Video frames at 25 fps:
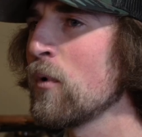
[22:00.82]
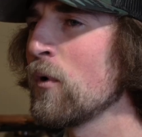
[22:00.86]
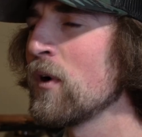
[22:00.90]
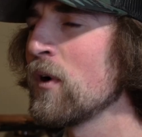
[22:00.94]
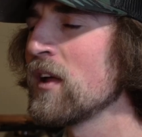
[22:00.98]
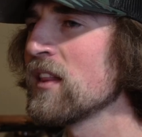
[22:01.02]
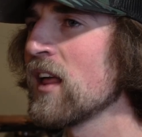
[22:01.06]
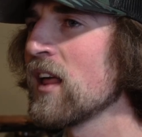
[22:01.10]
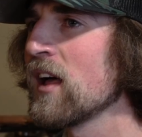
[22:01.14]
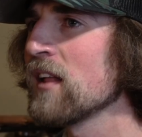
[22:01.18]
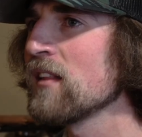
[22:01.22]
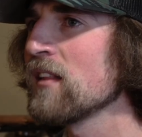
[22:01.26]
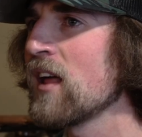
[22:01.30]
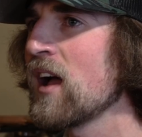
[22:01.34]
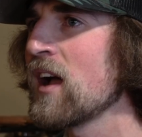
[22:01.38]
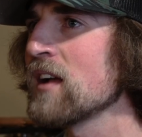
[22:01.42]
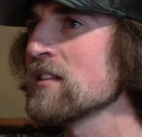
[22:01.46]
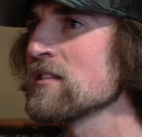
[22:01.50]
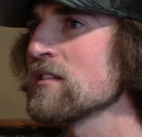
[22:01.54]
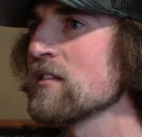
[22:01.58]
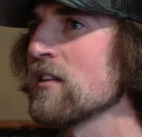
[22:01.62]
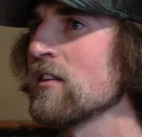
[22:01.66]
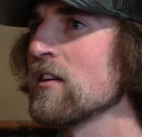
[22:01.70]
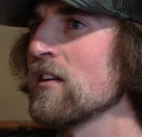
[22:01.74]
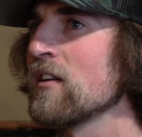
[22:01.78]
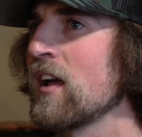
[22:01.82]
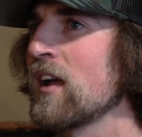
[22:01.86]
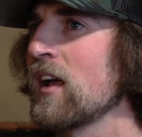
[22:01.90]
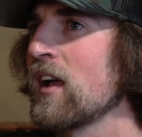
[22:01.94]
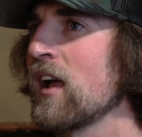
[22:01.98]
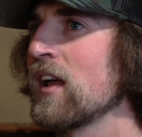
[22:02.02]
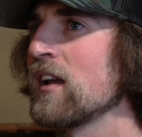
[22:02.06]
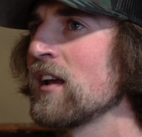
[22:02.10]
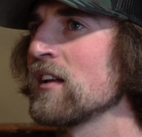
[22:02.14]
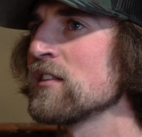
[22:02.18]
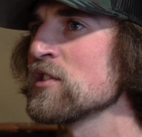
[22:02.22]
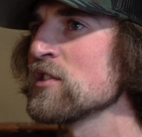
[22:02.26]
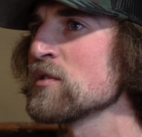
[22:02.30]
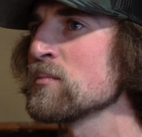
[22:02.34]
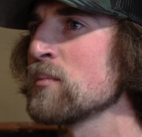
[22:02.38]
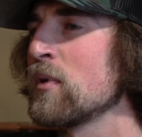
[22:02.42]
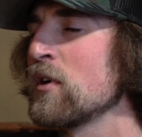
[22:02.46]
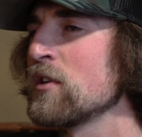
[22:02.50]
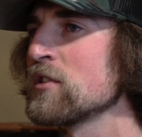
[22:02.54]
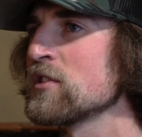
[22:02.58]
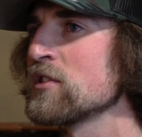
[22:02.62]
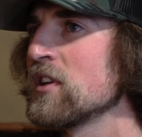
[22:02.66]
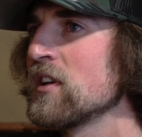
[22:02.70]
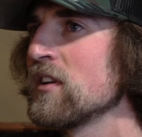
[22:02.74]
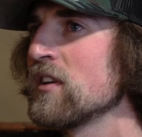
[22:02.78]
point, that last third, I kind of just
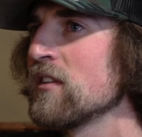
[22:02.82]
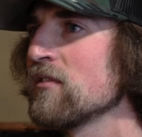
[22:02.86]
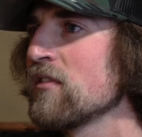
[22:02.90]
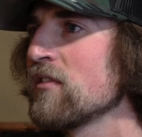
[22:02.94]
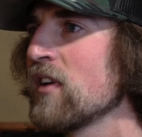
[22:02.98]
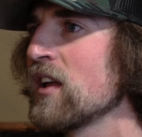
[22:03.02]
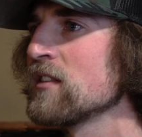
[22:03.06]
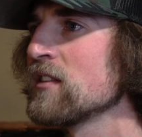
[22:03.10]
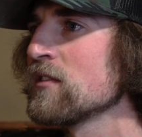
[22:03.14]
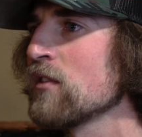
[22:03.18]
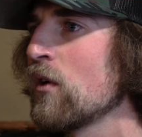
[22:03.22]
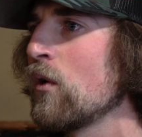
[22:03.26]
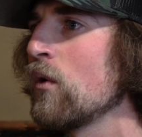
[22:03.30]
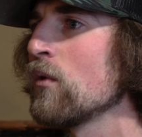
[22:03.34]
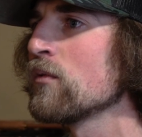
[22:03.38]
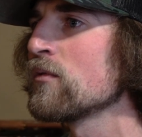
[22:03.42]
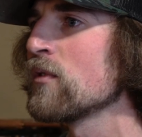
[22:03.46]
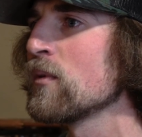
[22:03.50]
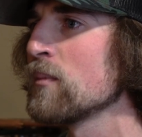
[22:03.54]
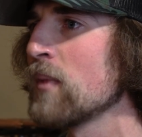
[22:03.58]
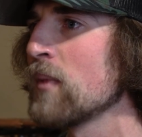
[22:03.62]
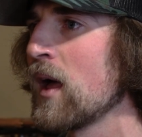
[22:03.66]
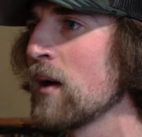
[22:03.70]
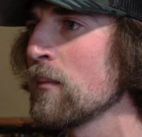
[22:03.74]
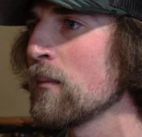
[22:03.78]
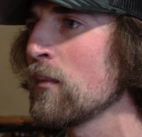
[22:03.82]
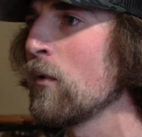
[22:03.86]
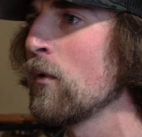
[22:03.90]
push into fence hole from that